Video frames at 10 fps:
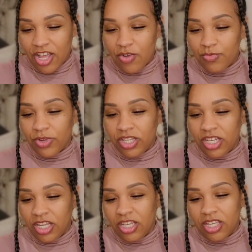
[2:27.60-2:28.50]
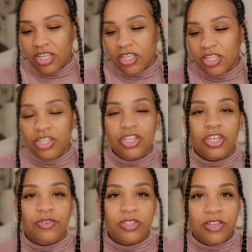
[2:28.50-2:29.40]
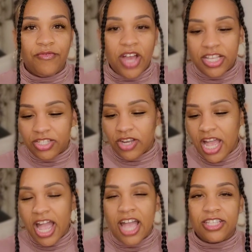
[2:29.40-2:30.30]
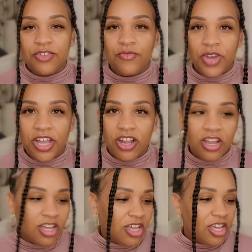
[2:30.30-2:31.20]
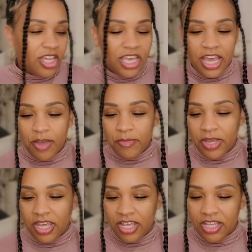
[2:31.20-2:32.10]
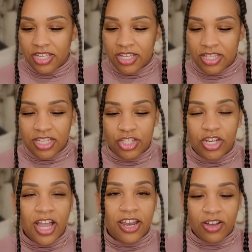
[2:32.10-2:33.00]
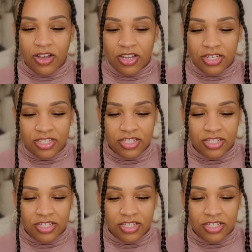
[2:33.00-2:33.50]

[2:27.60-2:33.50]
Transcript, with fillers: a really cute visor hat to wear camping. Let's try it on.